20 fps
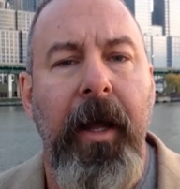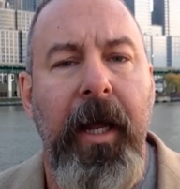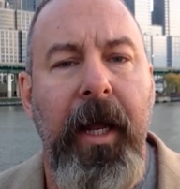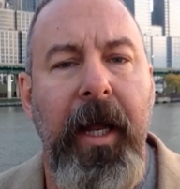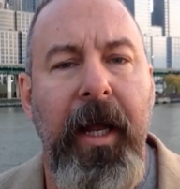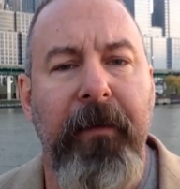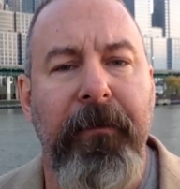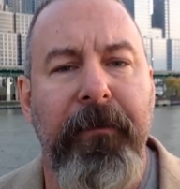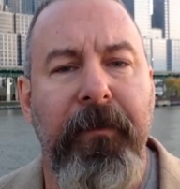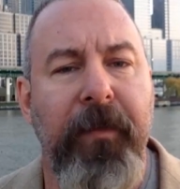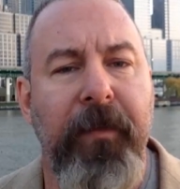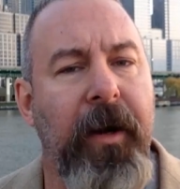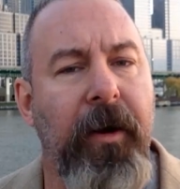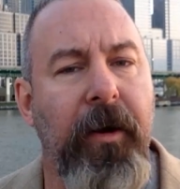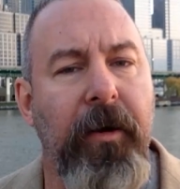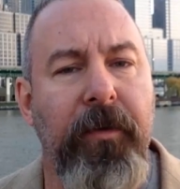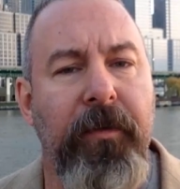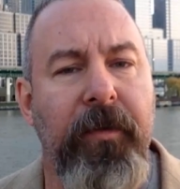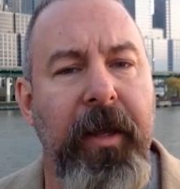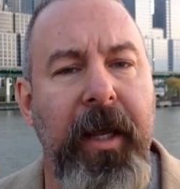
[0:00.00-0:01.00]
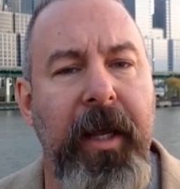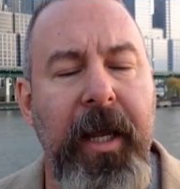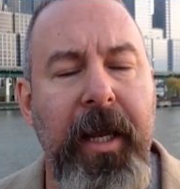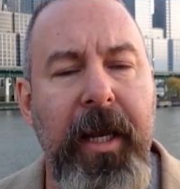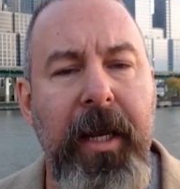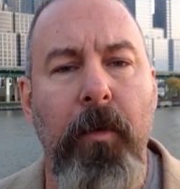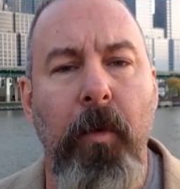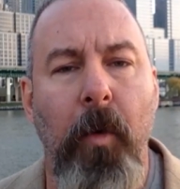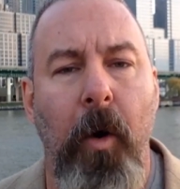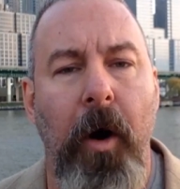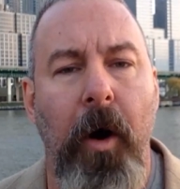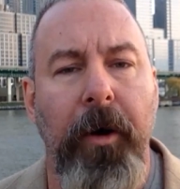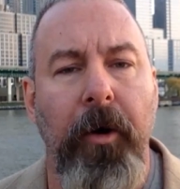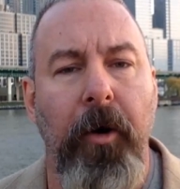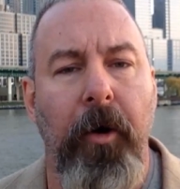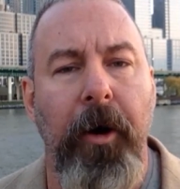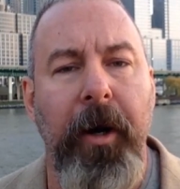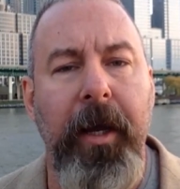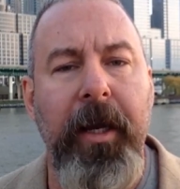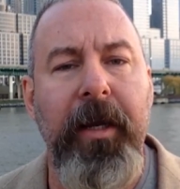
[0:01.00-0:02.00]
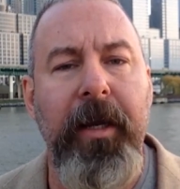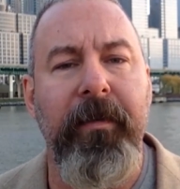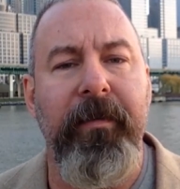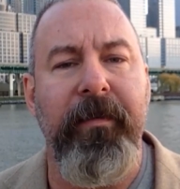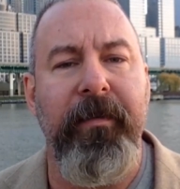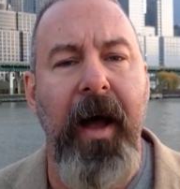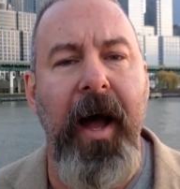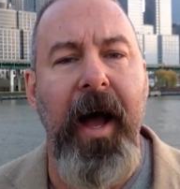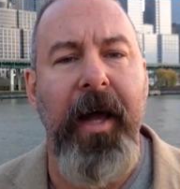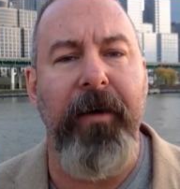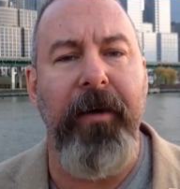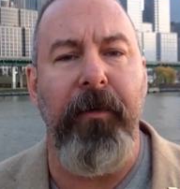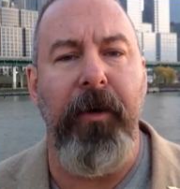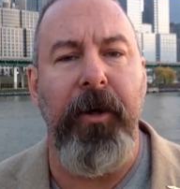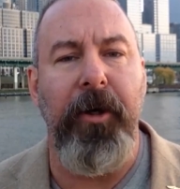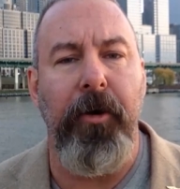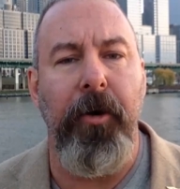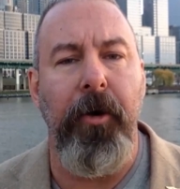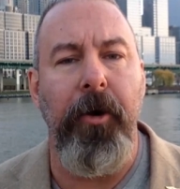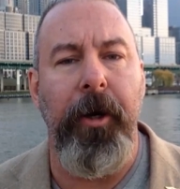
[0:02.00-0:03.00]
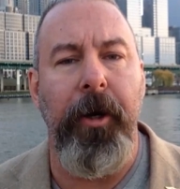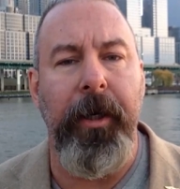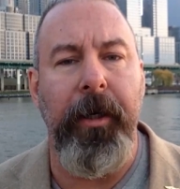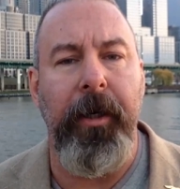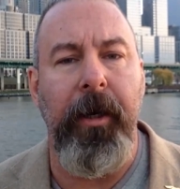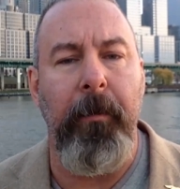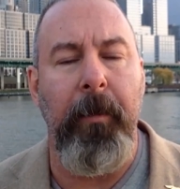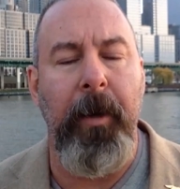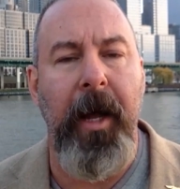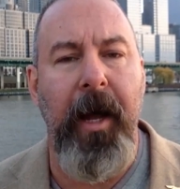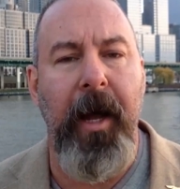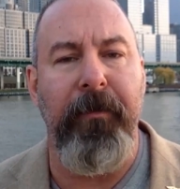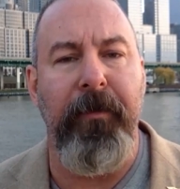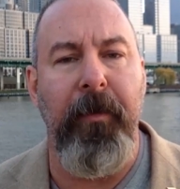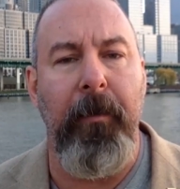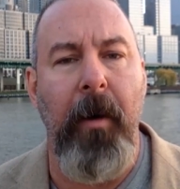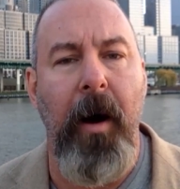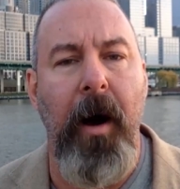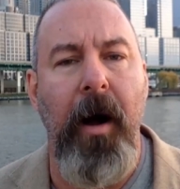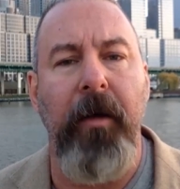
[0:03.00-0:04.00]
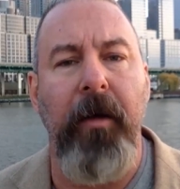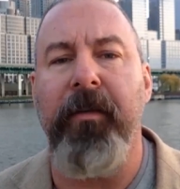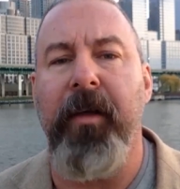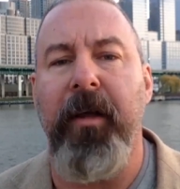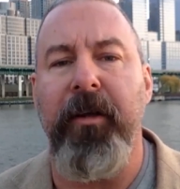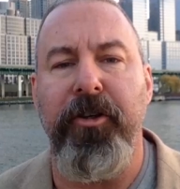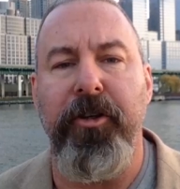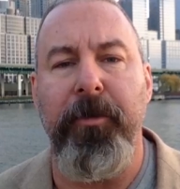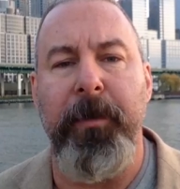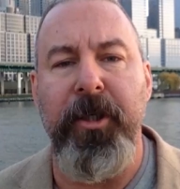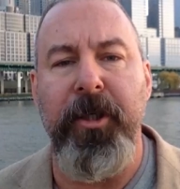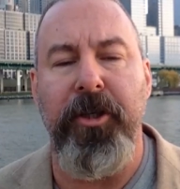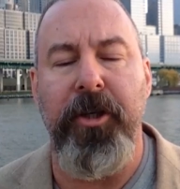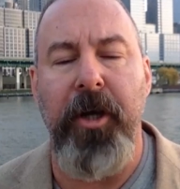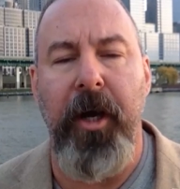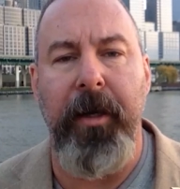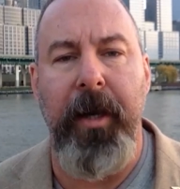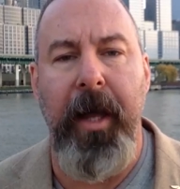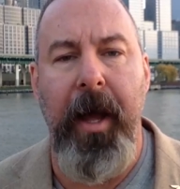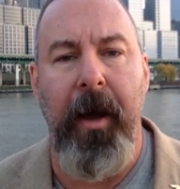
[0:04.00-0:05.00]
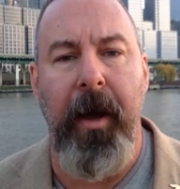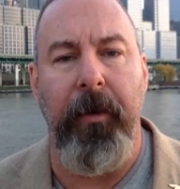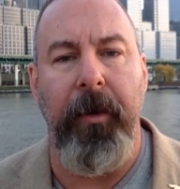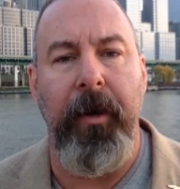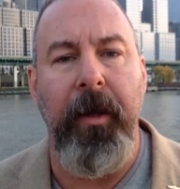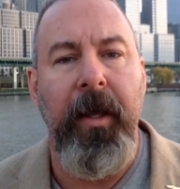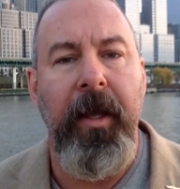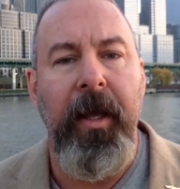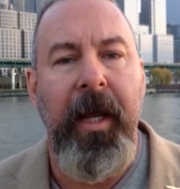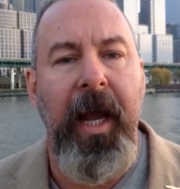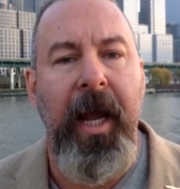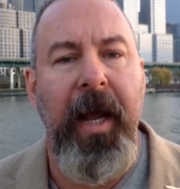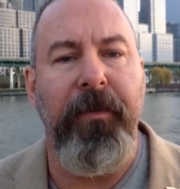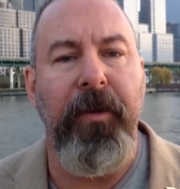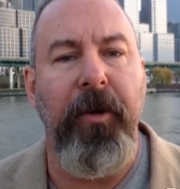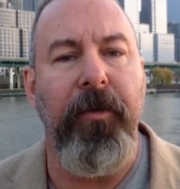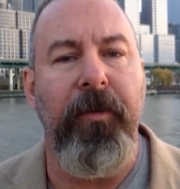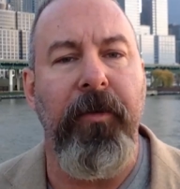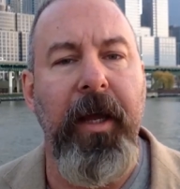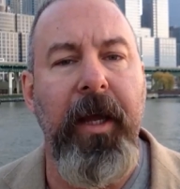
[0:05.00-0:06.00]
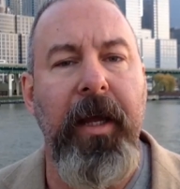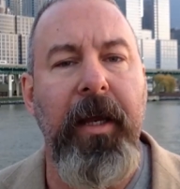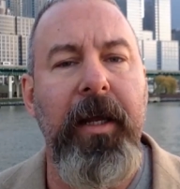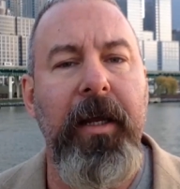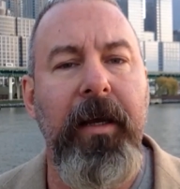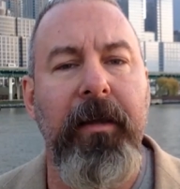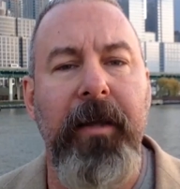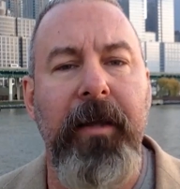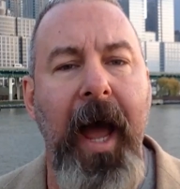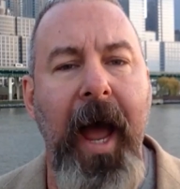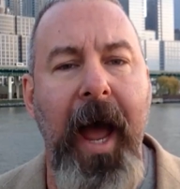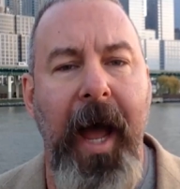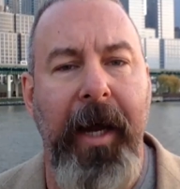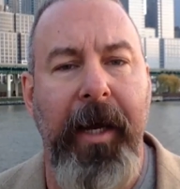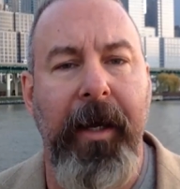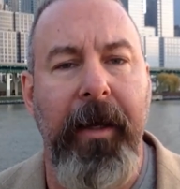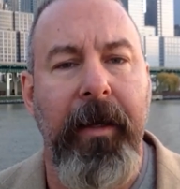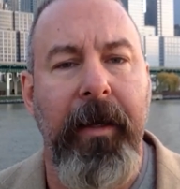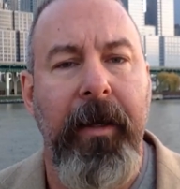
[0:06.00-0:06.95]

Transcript: If there's anyone or any sign of recruiting coming out of a mosque, it should be shut down. If there's any attack,